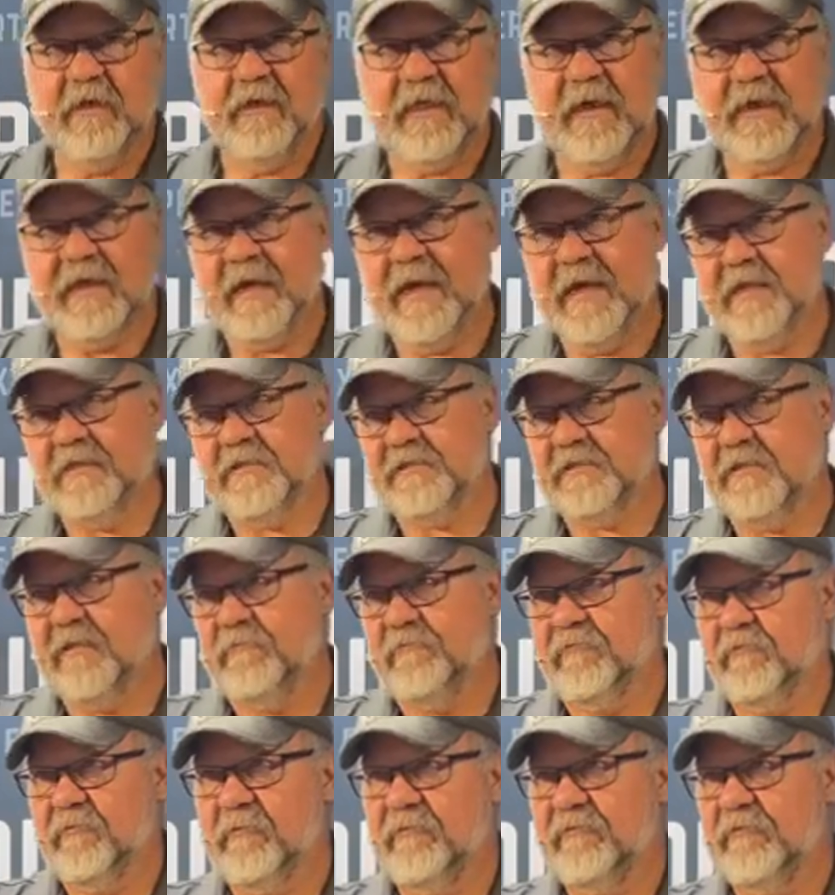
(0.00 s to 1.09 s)
that kind of
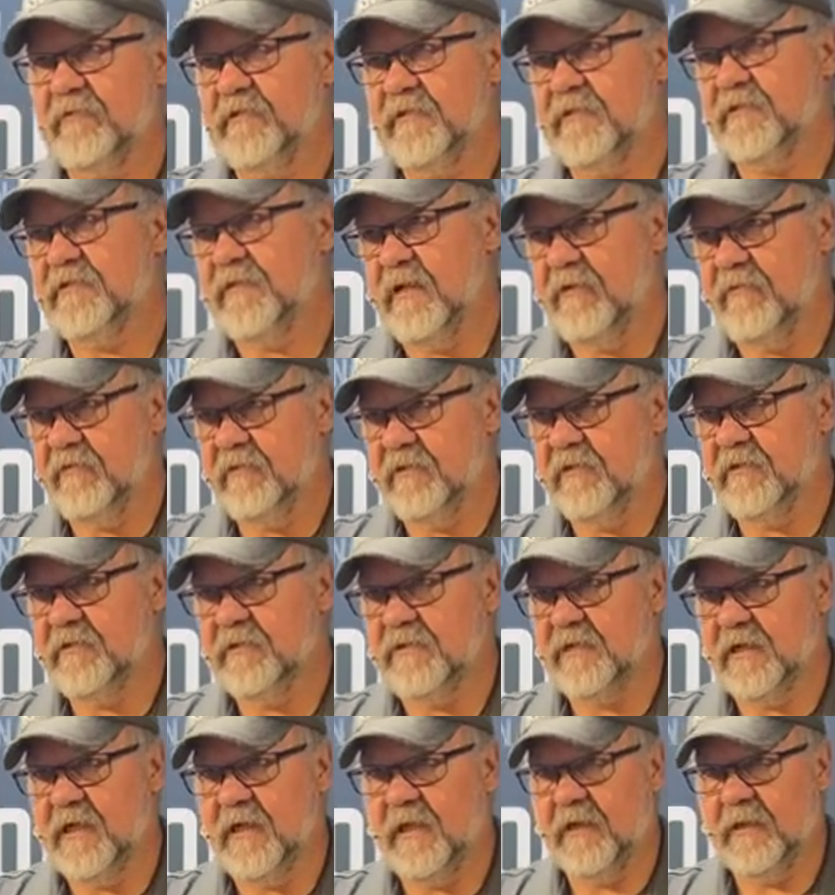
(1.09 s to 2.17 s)
stuff.
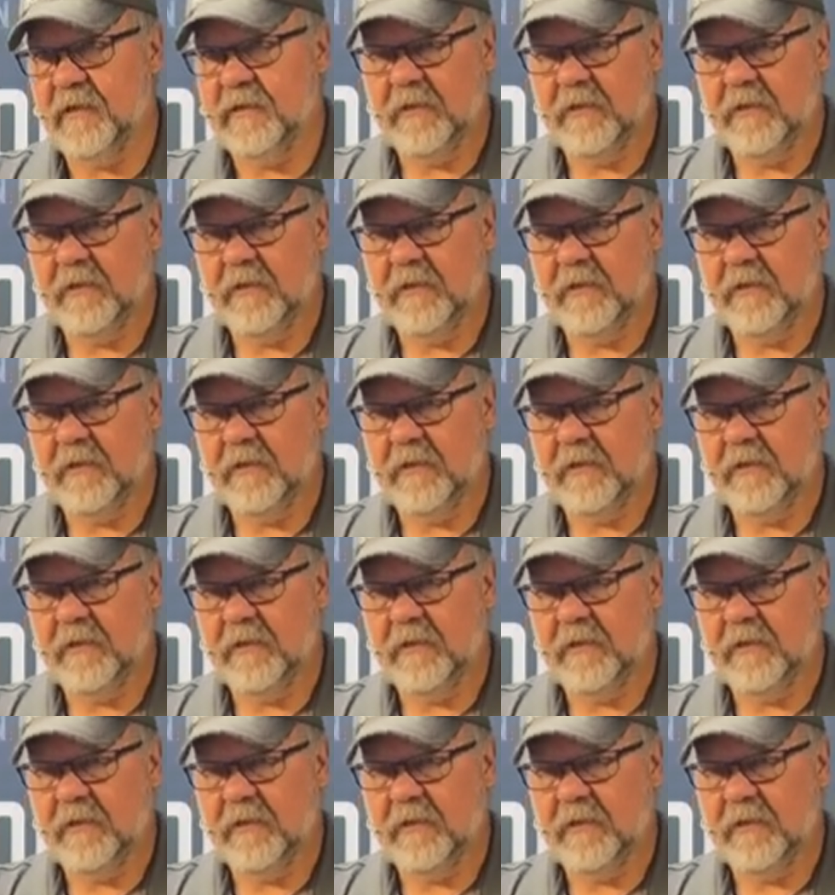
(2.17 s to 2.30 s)
357s,